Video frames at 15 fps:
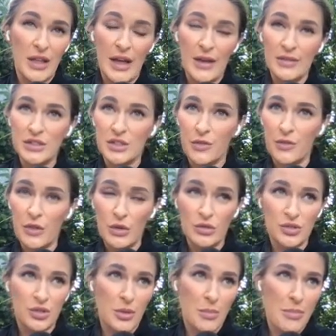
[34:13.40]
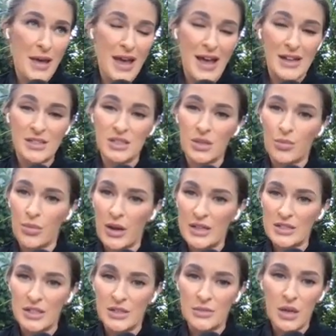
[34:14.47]
lives, the future, the past, the
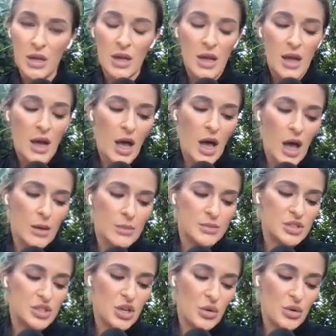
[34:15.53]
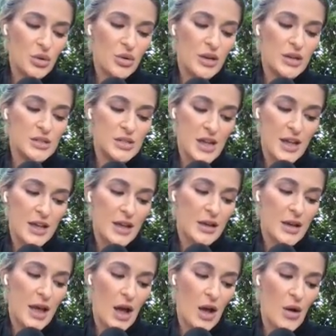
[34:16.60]
present. Um, so you can take
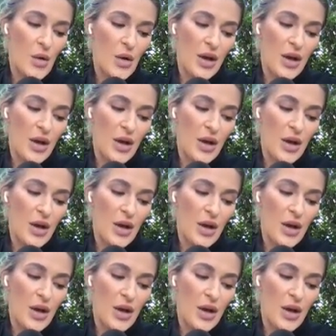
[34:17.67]
how